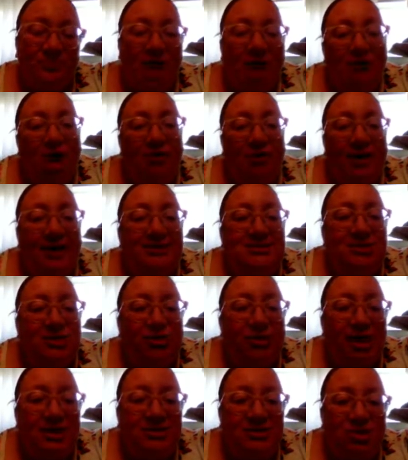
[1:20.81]
All right, so
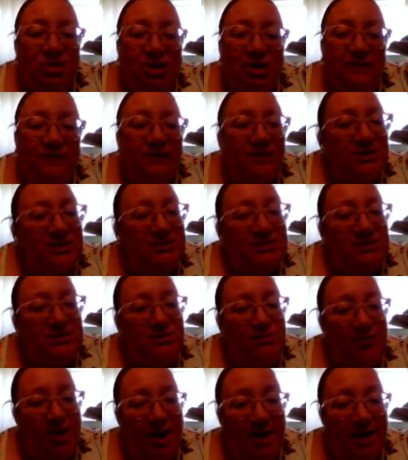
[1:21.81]
let's look at Vince's
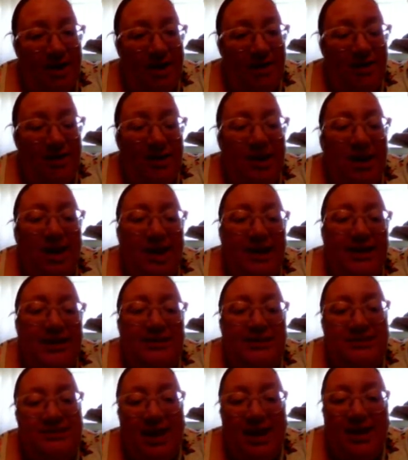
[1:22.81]
writing. It
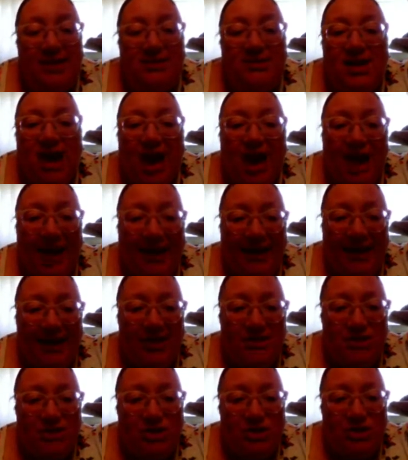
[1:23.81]
says, I
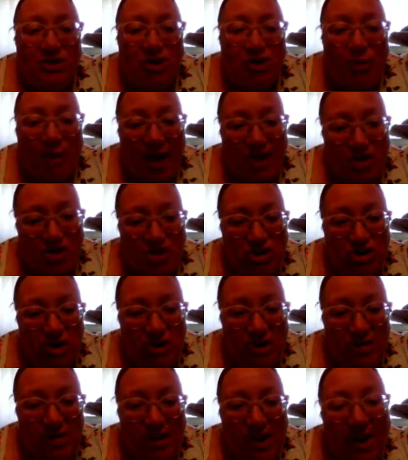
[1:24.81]
answered the
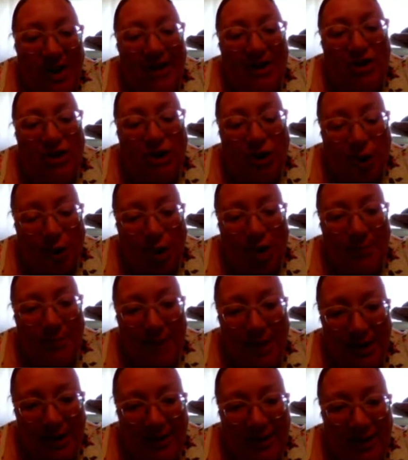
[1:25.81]
question, in your
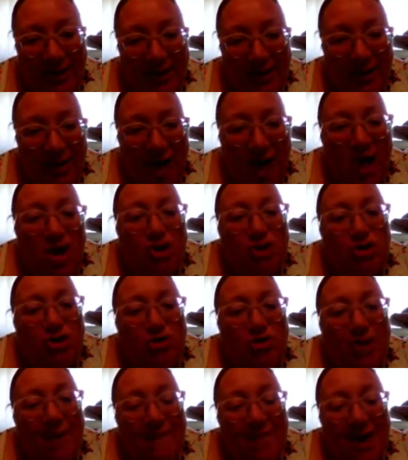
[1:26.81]
opinion, do
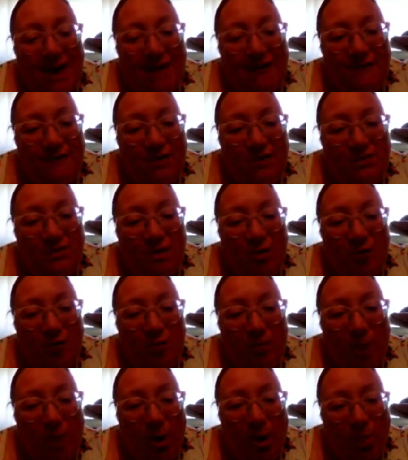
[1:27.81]
the benefits of
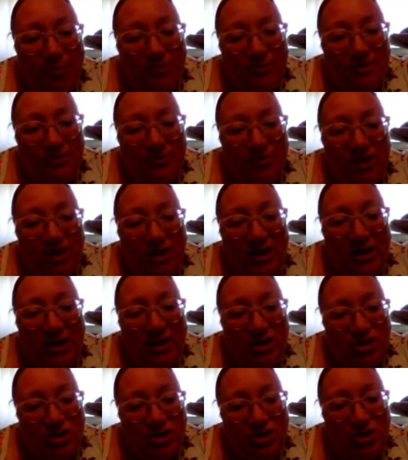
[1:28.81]
purposefully
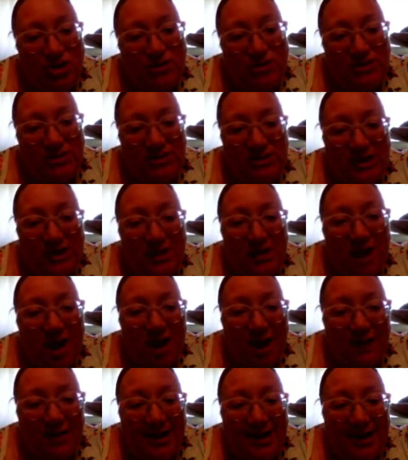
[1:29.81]
introducing a
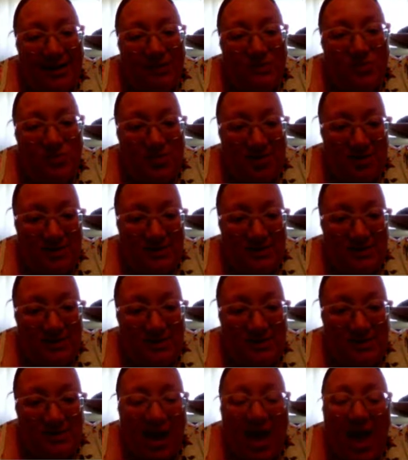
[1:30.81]
non-native
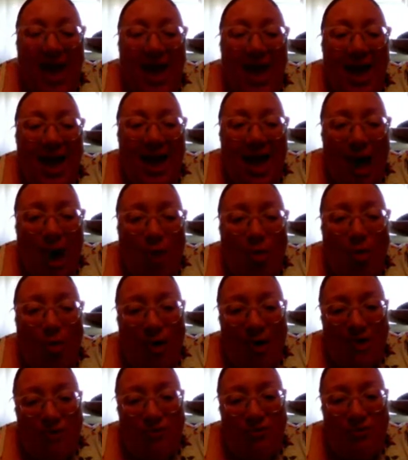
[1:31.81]
species
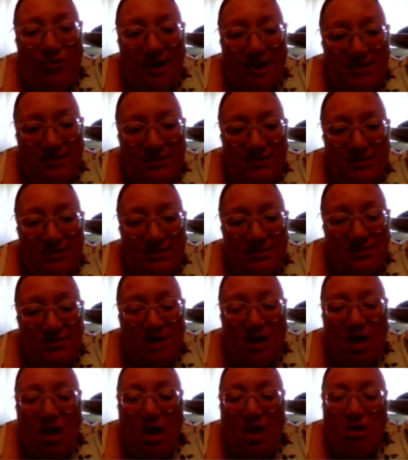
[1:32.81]
outweigh the risks?
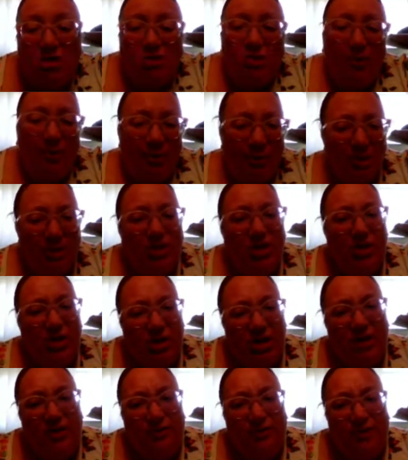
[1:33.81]
I want you to
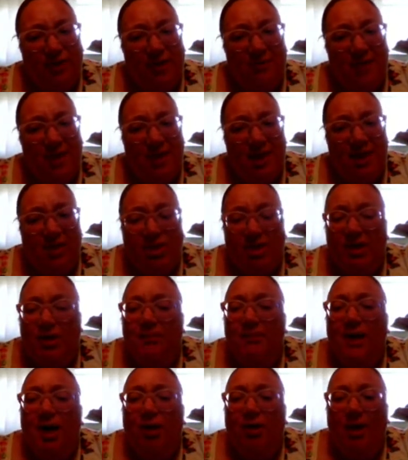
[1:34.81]
think for a minute. Think
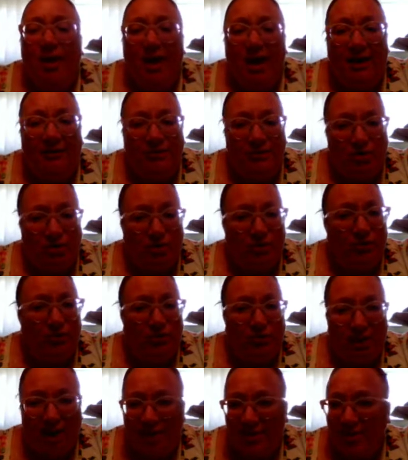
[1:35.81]
about after you've
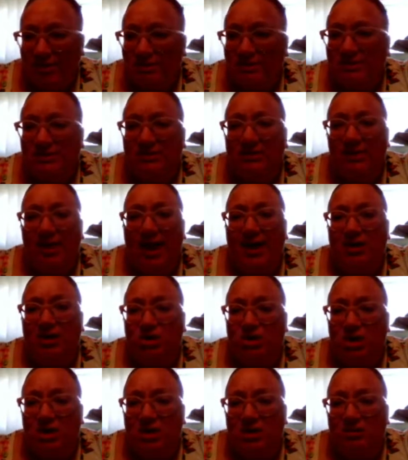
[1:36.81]
read this
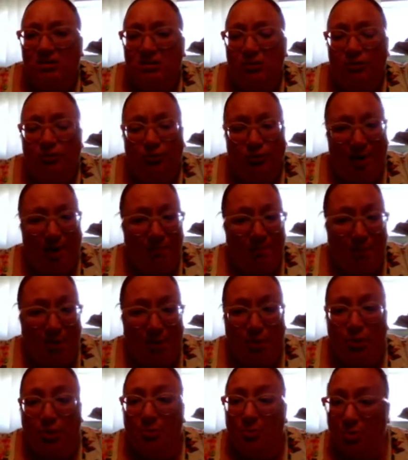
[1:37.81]
selection, you've read
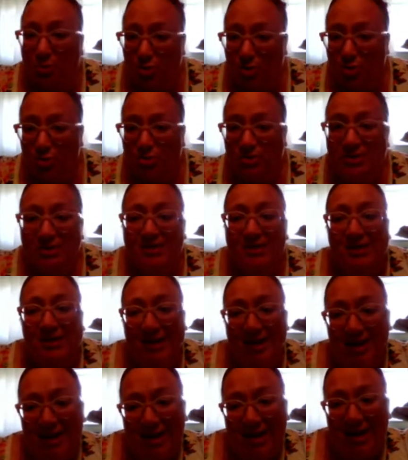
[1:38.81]
both the pros and the
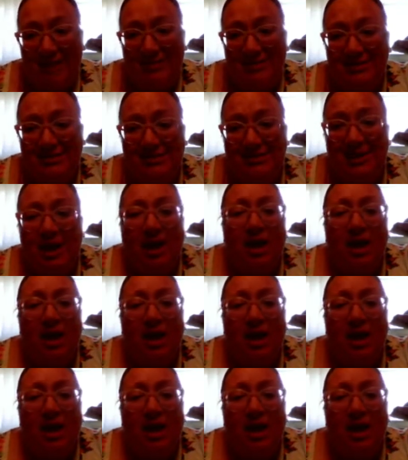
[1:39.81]
cons.